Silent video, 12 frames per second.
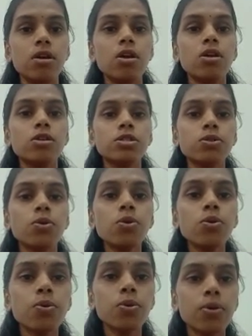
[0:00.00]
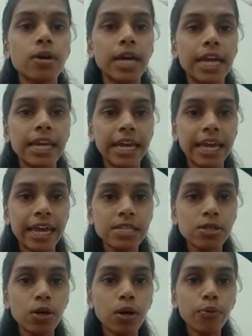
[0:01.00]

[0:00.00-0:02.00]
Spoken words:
So in case of